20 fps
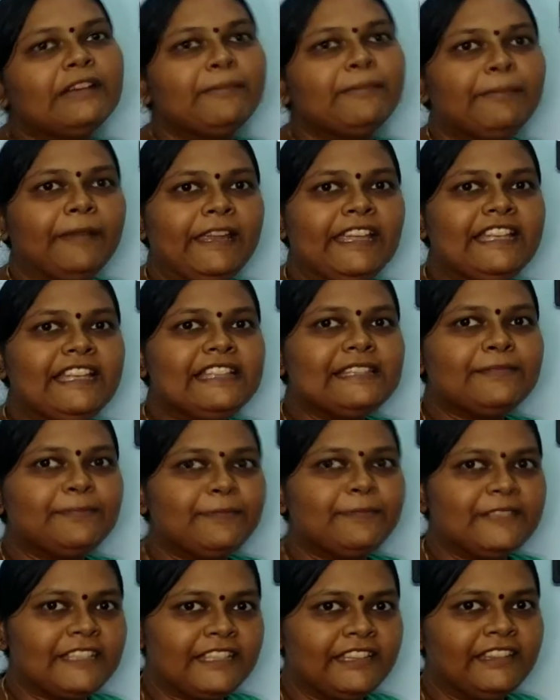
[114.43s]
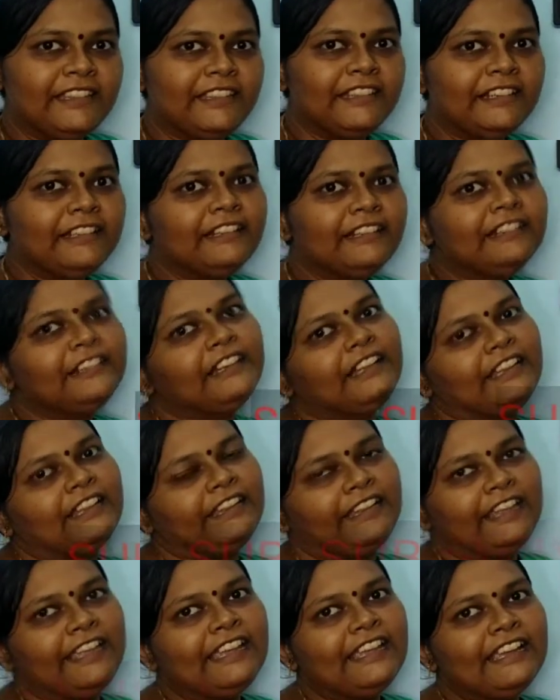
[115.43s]
please visit the
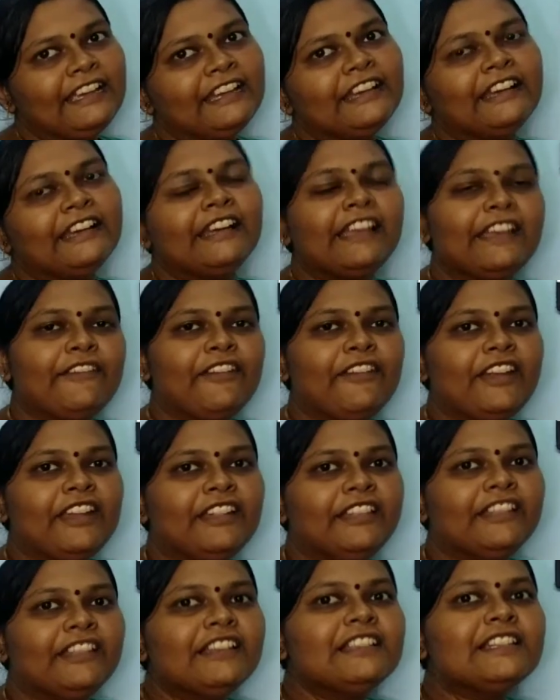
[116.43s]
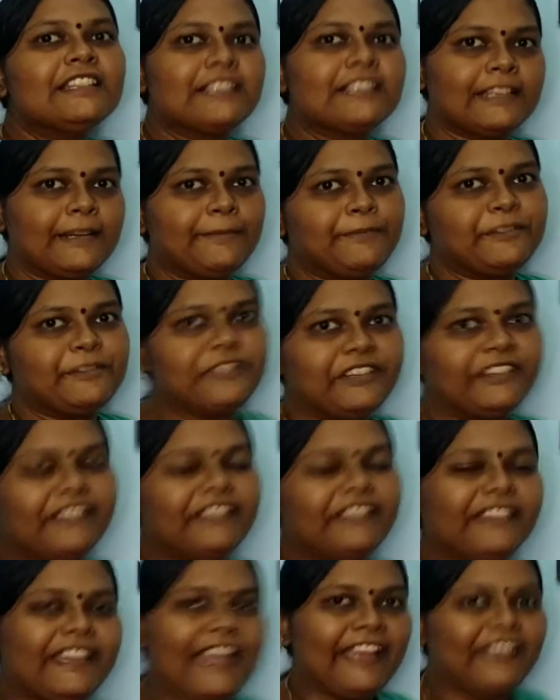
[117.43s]
link given in the description.
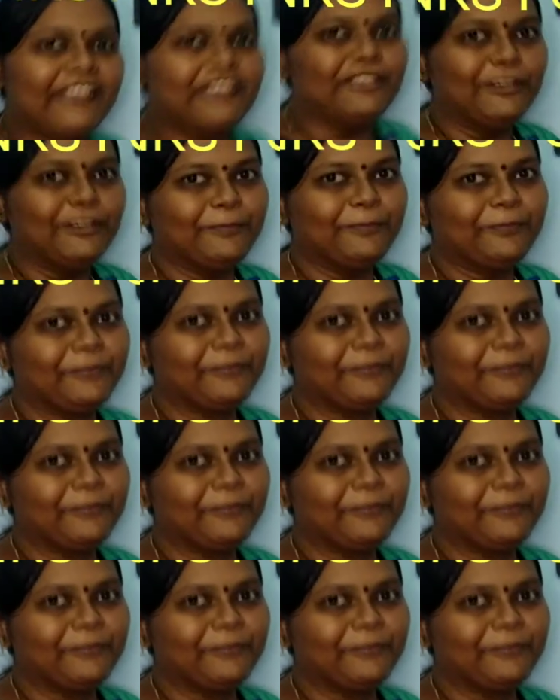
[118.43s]
Thank you.